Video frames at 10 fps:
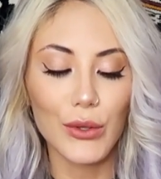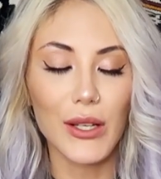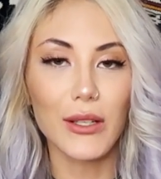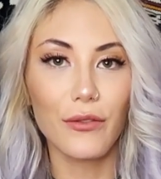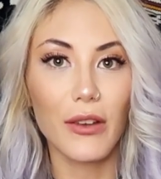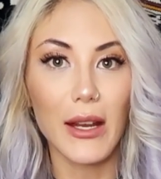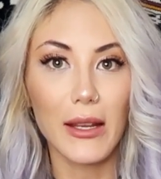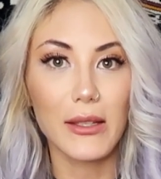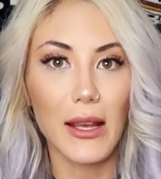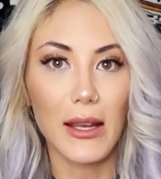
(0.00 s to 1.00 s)
who doesn't fit
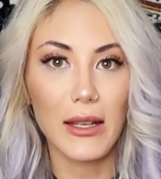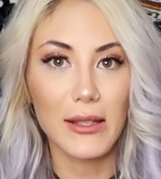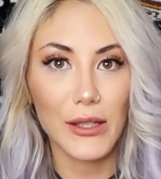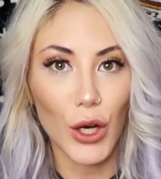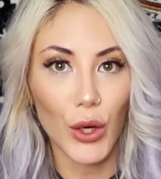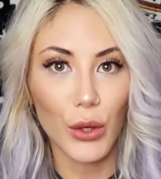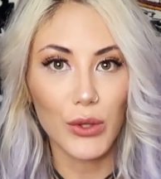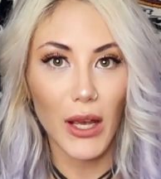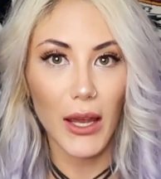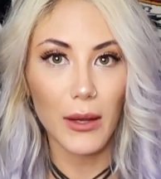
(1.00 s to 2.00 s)
into any
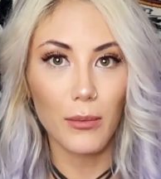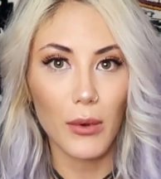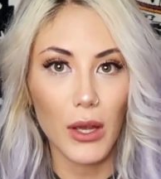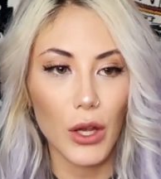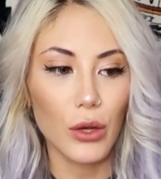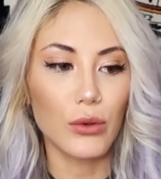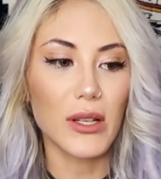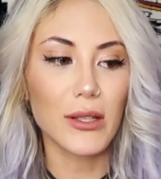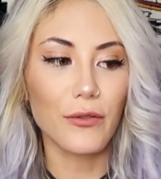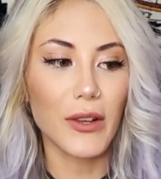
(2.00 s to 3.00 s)
stereotype who
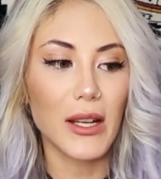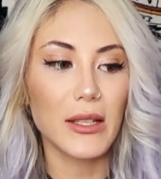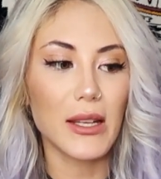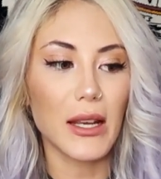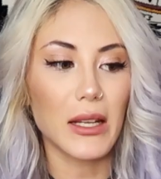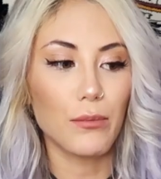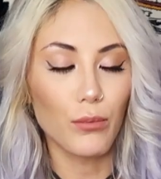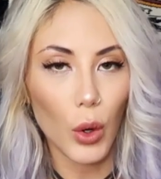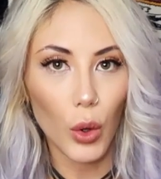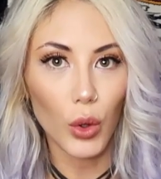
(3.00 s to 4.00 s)
doesn't fit into any
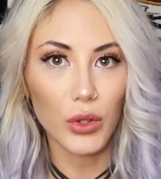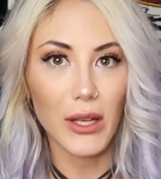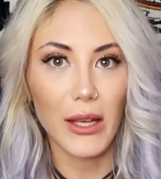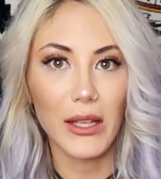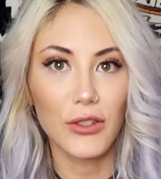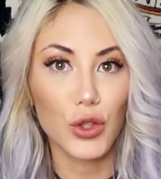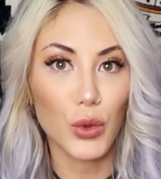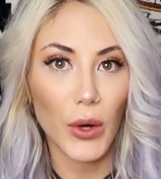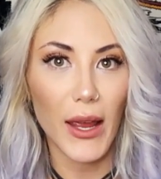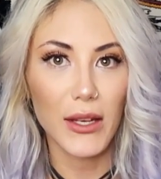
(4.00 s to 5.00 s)
mold, any
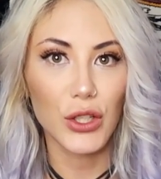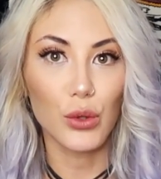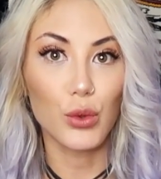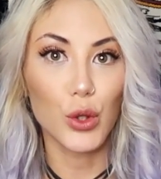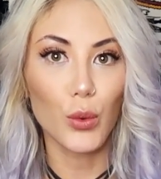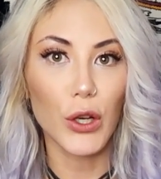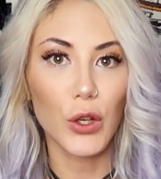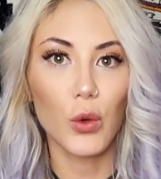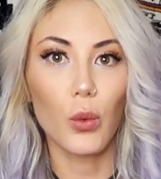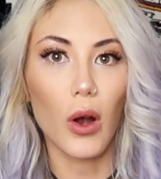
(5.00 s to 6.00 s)
trend. You do what
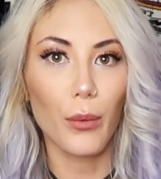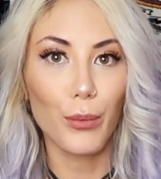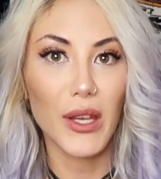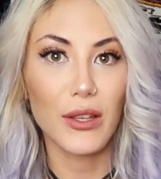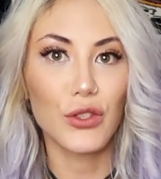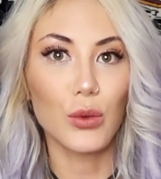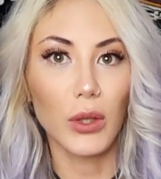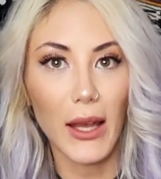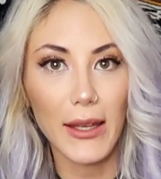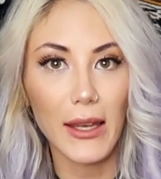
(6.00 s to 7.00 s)
you want because you
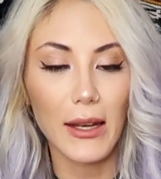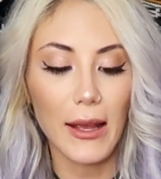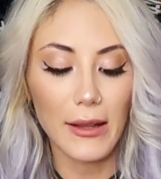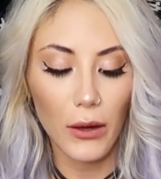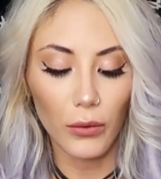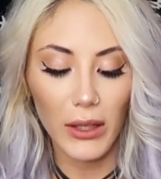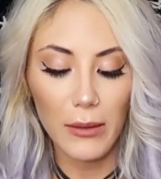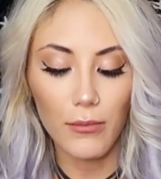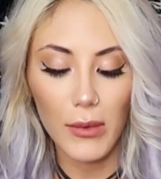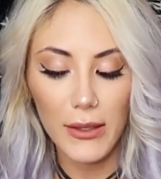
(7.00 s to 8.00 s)
like it, and that really
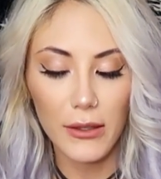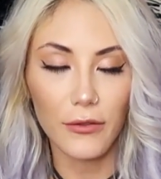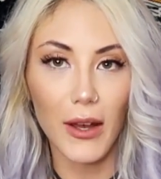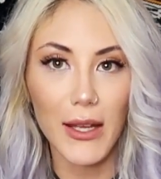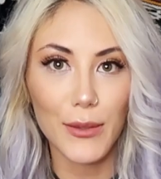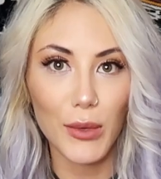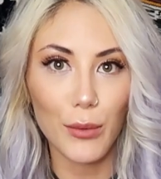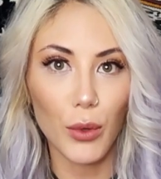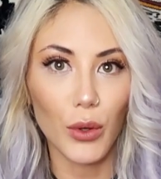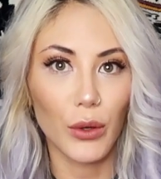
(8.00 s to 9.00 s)
mystifies
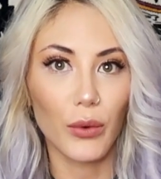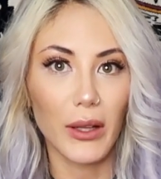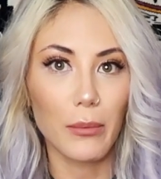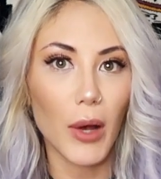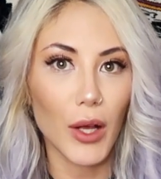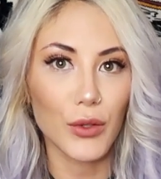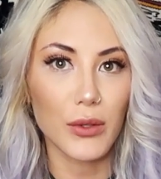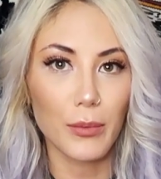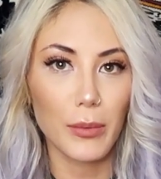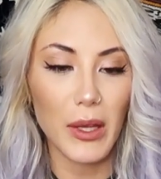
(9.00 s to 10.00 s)
people and it really
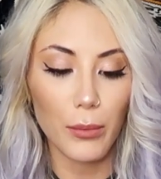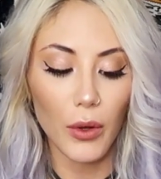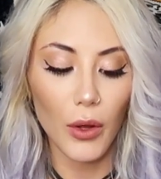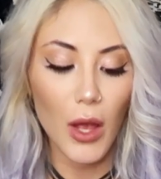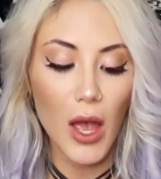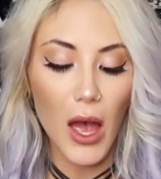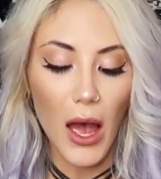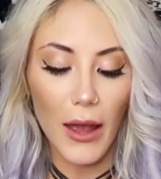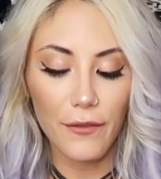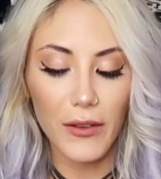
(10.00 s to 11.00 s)
puzzles people.
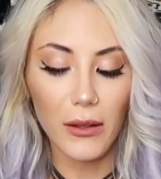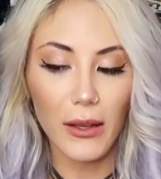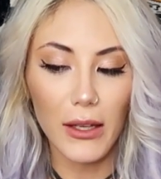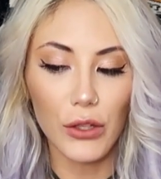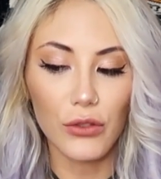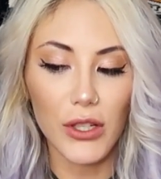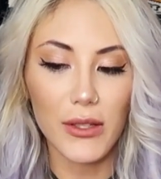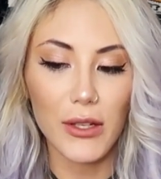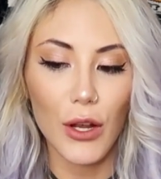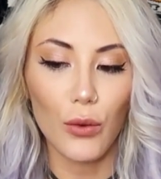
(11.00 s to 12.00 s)
I feel like you
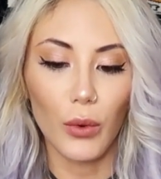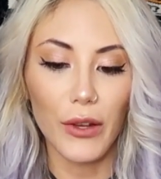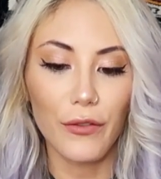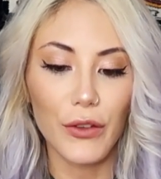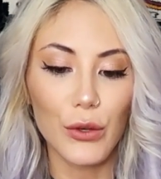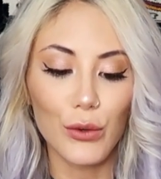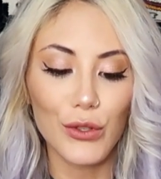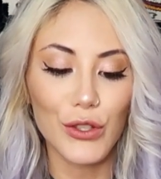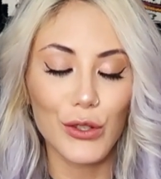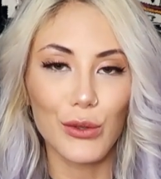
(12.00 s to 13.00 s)
just
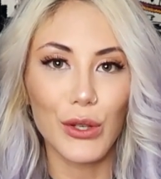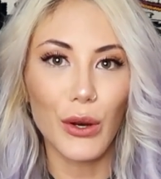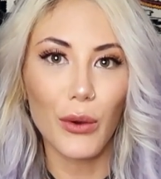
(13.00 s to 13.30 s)
refuse to, you